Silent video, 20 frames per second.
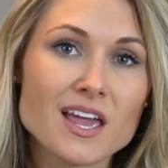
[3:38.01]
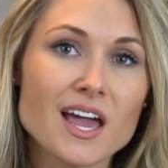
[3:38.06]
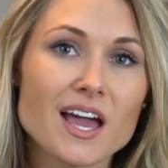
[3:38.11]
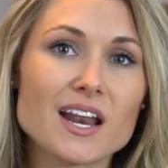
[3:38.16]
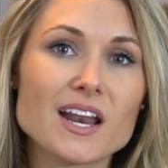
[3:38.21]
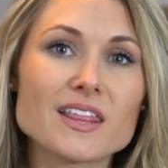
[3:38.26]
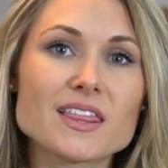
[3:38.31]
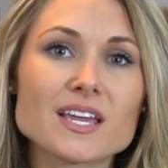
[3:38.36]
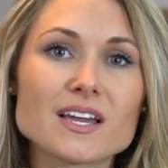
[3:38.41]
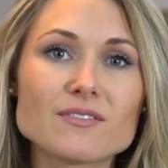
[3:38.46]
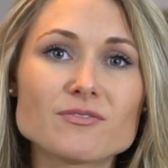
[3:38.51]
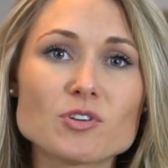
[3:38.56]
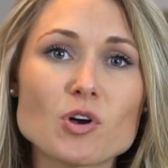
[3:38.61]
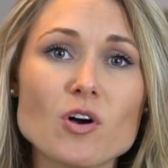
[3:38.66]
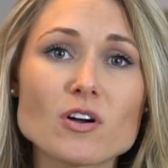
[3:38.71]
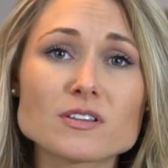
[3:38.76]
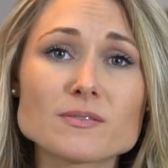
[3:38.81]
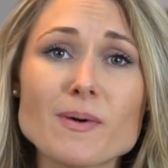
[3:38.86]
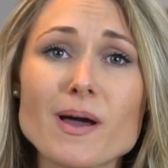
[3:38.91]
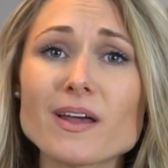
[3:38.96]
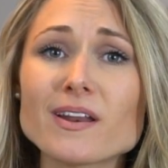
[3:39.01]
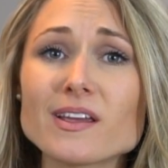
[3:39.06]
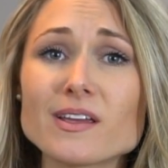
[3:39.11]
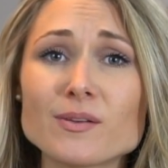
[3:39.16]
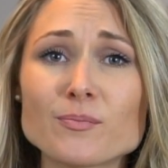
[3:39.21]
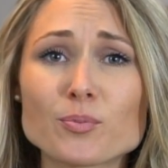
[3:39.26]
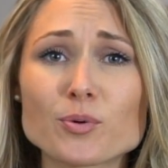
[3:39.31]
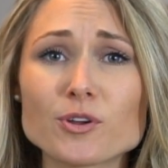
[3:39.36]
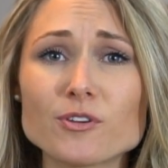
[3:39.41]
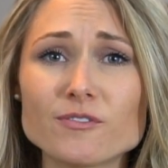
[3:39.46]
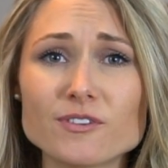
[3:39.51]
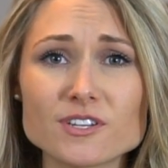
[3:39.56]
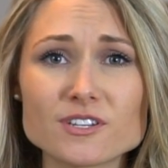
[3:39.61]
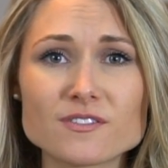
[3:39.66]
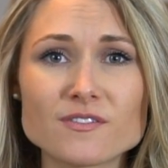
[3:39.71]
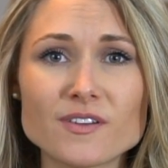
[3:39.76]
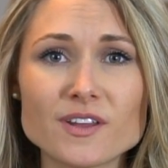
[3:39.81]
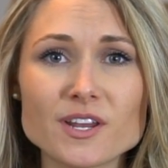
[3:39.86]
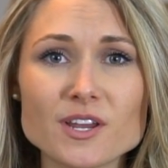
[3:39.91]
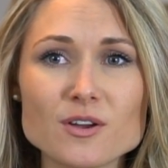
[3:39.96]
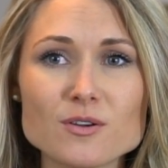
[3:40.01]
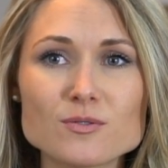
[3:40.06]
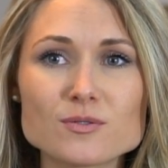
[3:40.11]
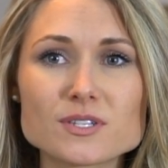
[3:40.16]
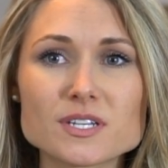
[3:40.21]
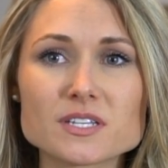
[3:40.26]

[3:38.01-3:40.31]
And I think I've talked about it in previous videos.